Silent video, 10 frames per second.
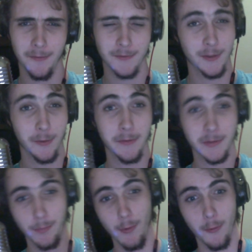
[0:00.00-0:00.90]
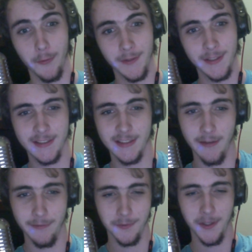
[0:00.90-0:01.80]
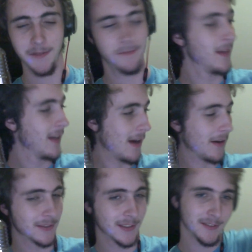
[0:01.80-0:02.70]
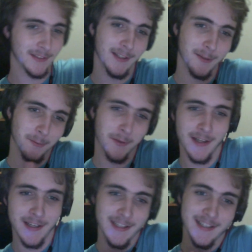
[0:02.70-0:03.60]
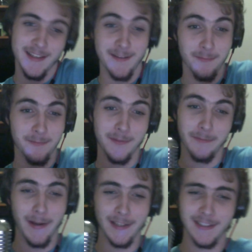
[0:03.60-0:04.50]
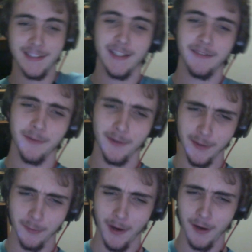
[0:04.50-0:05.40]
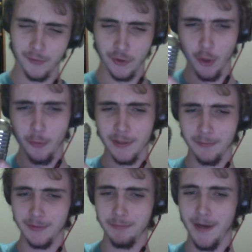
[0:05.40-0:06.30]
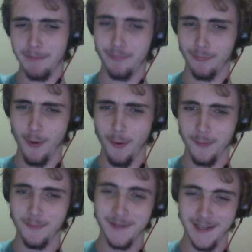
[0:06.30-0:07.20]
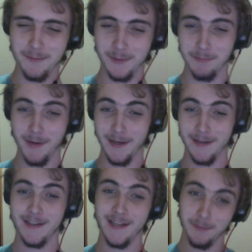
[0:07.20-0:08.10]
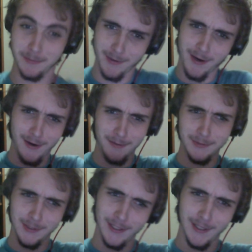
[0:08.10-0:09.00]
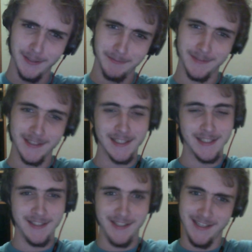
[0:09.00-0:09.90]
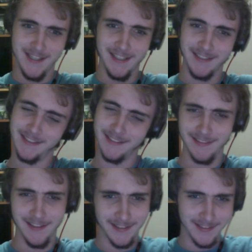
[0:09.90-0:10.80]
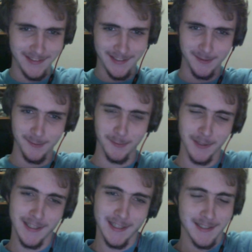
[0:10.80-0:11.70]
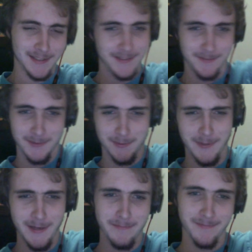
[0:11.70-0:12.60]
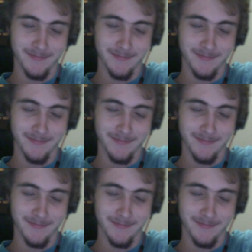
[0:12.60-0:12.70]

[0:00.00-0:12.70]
So he was born and stuff, right? I was this little. Basically, for a little while, Joey was my bro. He was my arm to arm. Yes, knuckle, sweet.